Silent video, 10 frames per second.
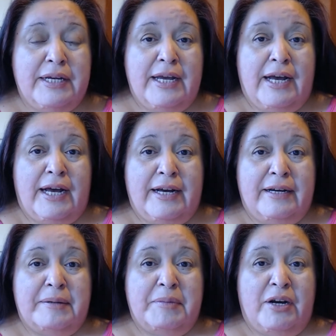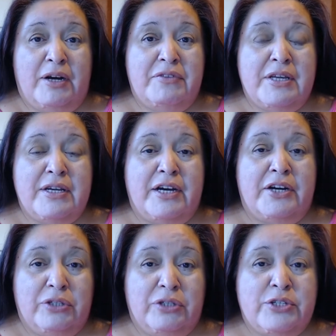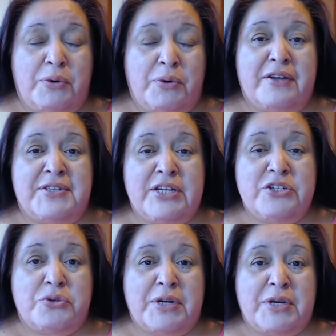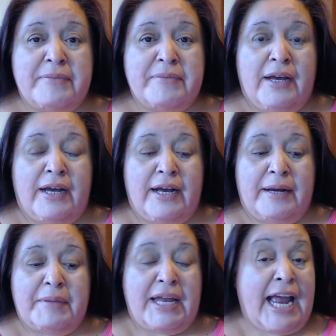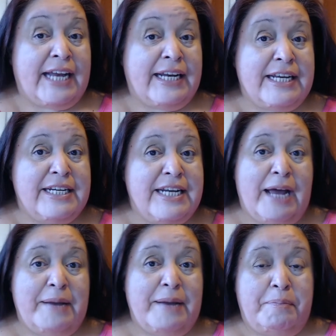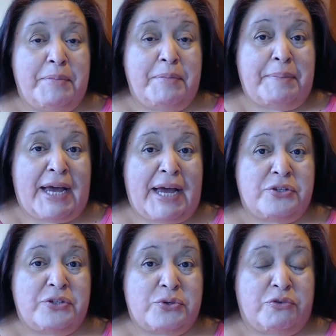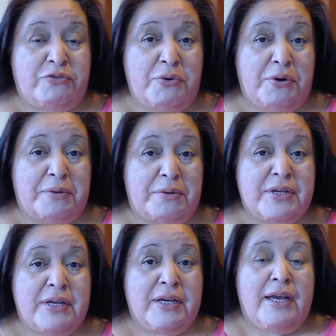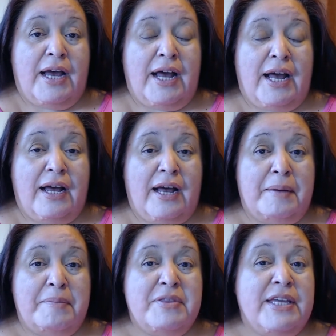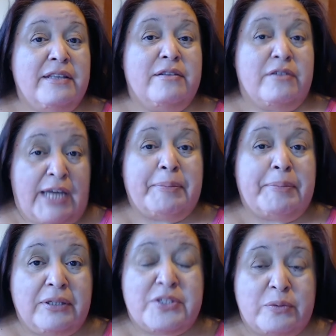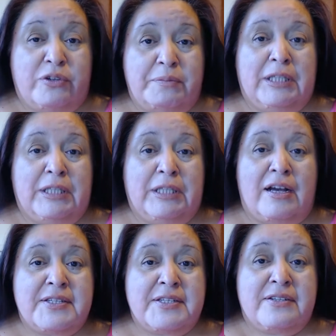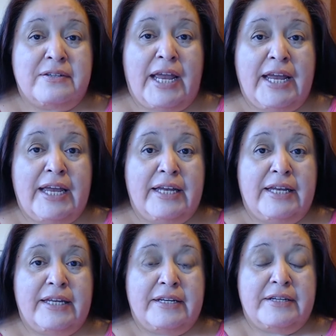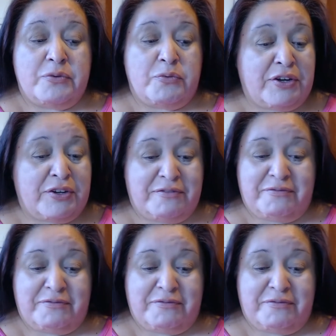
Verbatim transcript: um, of the uh, early 20th century. Um, and had he not uh, passed those reforms, um, that capitalism would have been lost and we could have